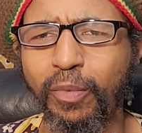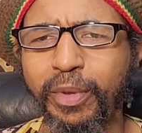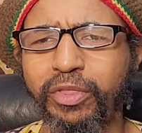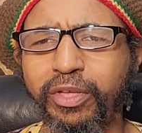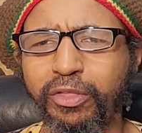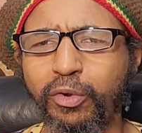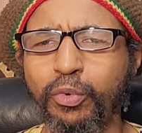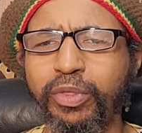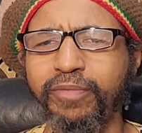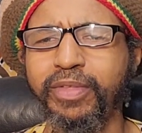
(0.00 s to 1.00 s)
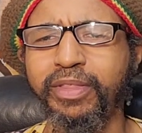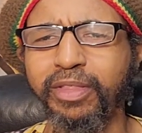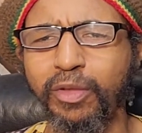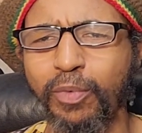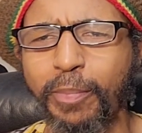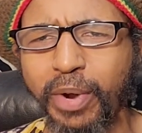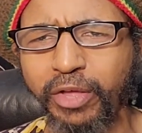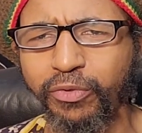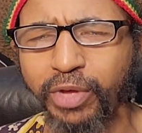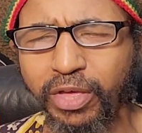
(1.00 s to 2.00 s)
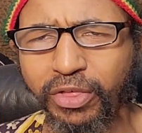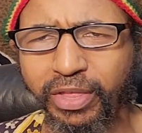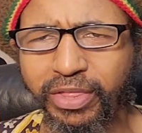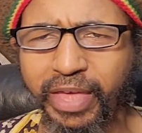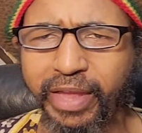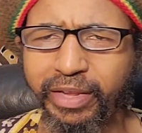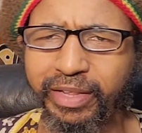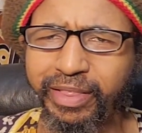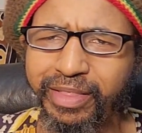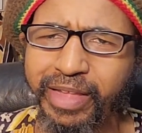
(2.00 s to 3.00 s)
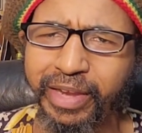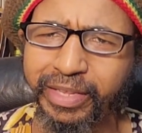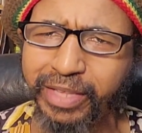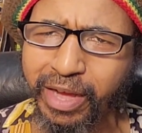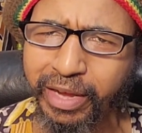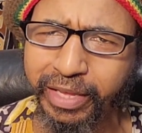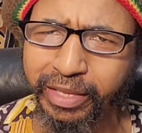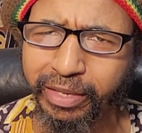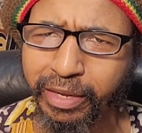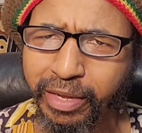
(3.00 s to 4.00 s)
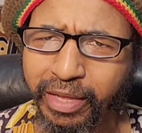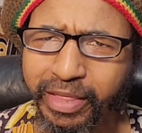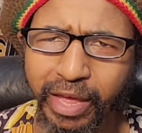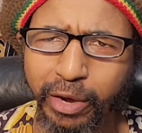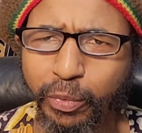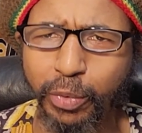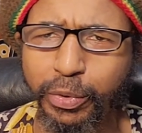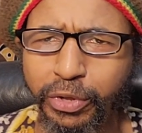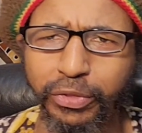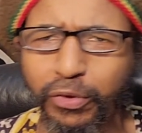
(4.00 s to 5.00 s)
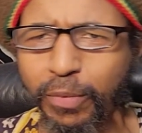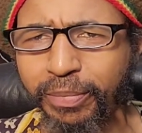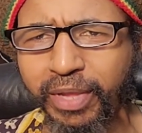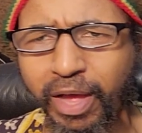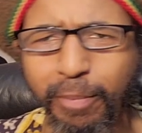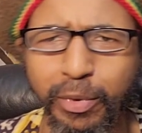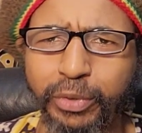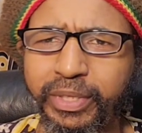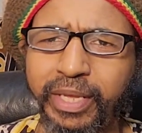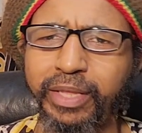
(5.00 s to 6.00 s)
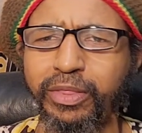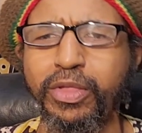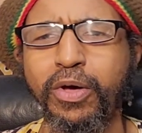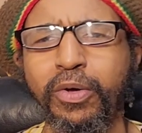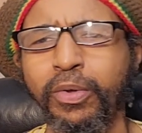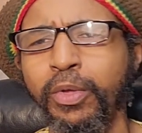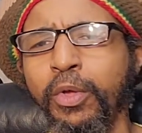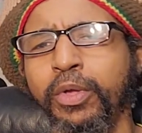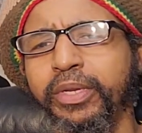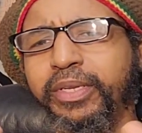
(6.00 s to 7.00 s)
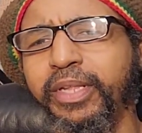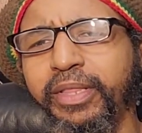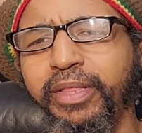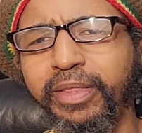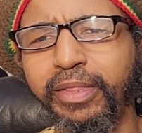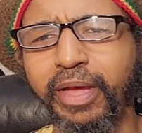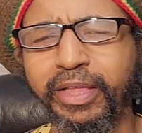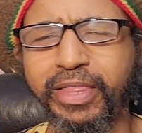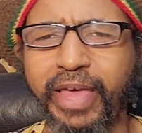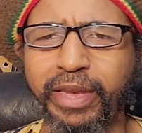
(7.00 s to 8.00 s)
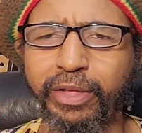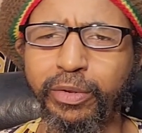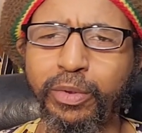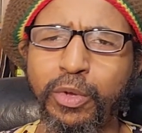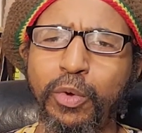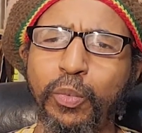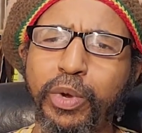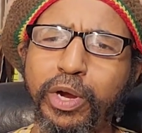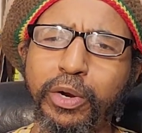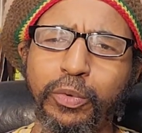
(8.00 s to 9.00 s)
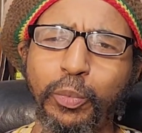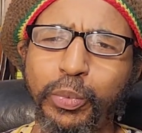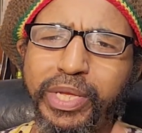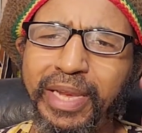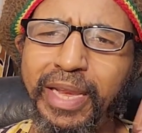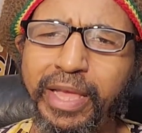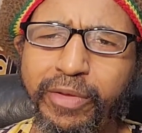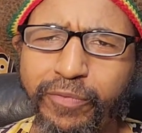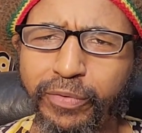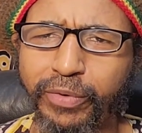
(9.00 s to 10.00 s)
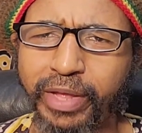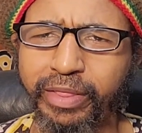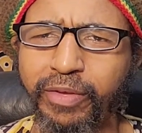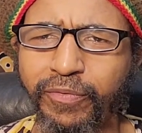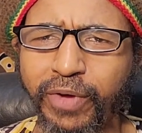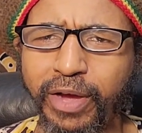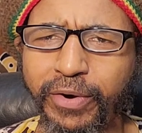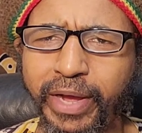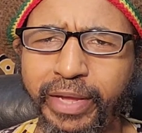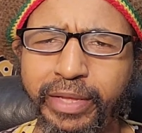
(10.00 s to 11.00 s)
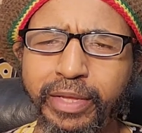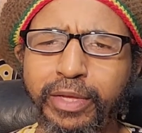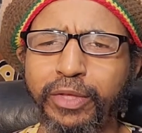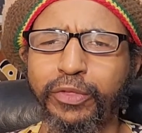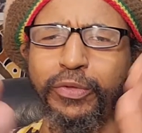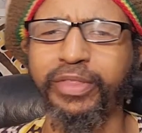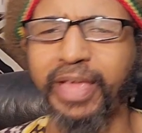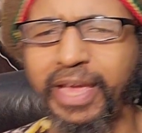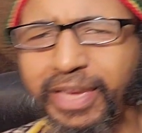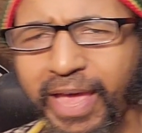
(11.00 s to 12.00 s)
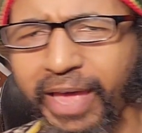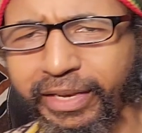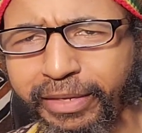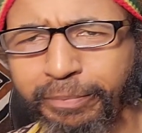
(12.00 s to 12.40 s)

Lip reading: much exclusive. This is a repatriation channel. This is not a talking channel where we just come talk about things. No, this is a channel where we live Rastafari. So saying that,